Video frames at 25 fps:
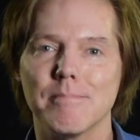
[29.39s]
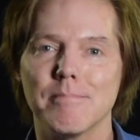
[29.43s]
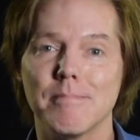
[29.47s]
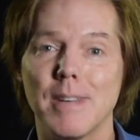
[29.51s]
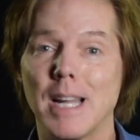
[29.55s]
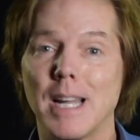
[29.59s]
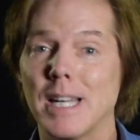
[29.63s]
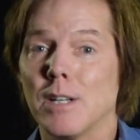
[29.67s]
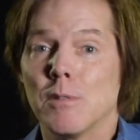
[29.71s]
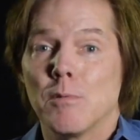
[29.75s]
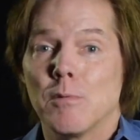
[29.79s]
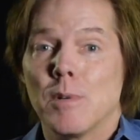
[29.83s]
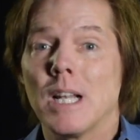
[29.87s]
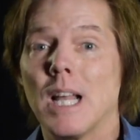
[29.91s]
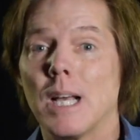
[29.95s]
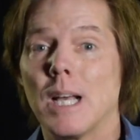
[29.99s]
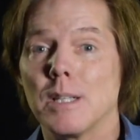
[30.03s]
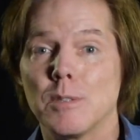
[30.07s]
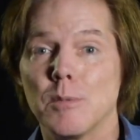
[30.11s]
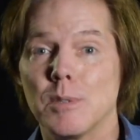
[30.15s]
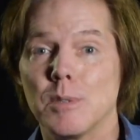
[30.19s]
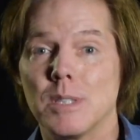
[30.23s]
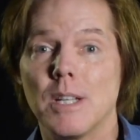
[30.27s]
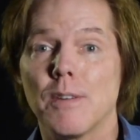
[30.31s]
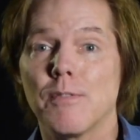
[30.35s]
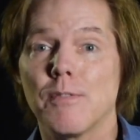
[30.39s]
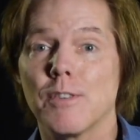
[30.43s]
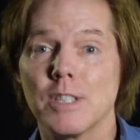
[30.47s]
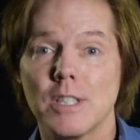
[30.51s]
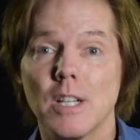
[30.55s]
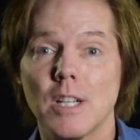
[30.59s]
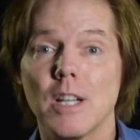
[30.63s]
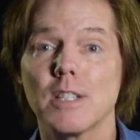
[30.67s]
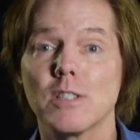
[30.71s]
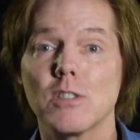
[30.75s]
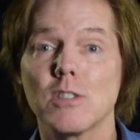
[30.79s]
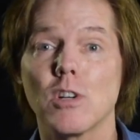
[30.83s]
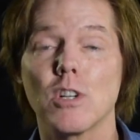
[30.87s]
I didn't realize it was different
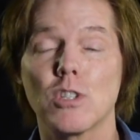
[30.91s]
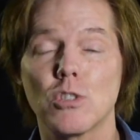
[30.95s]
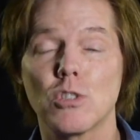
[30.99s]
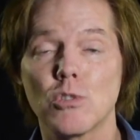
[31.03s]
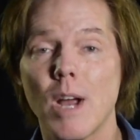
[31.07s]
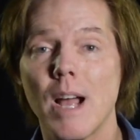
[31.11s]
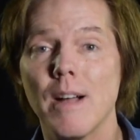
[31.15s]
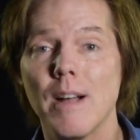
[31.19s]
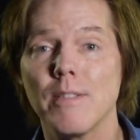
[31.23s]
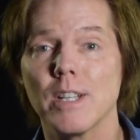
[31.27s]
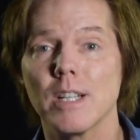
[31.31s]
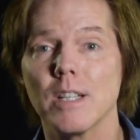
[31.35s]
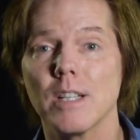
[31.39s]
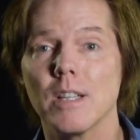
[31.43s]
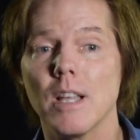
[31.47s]
until I started traveling